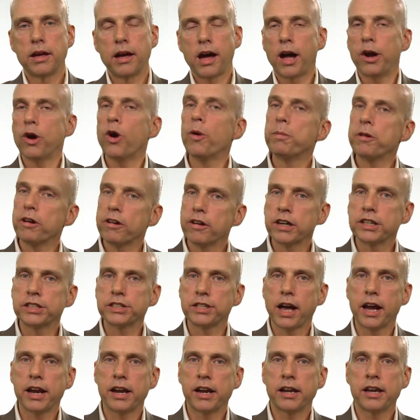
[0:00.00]
I hope you're
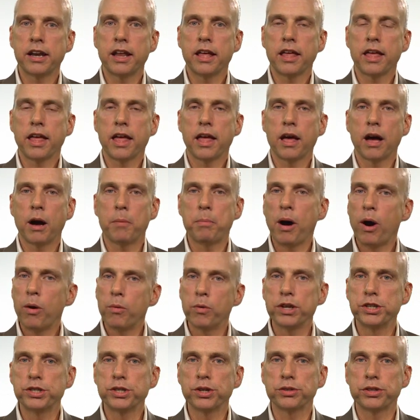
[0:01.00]
excited about
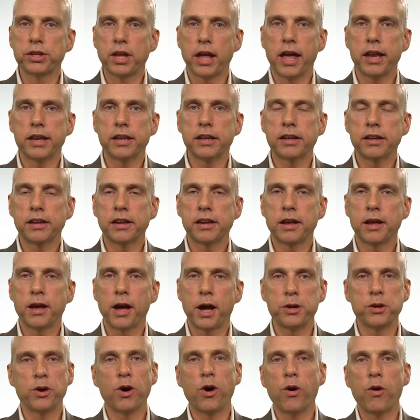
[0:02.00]
Windchill 10.
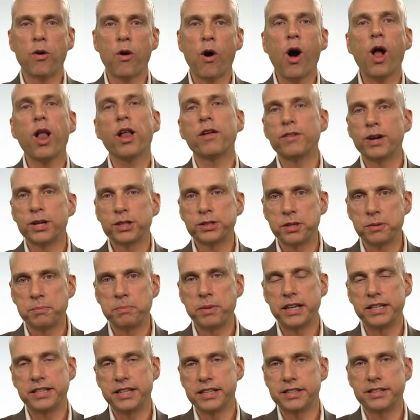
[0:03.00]
I know all of us at
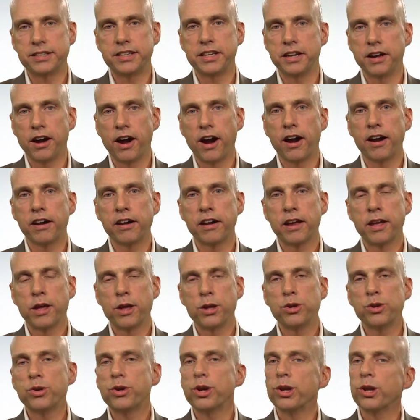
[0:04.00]
PTC are.
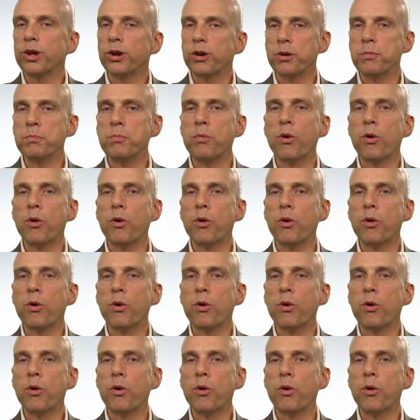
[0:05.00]
You can learn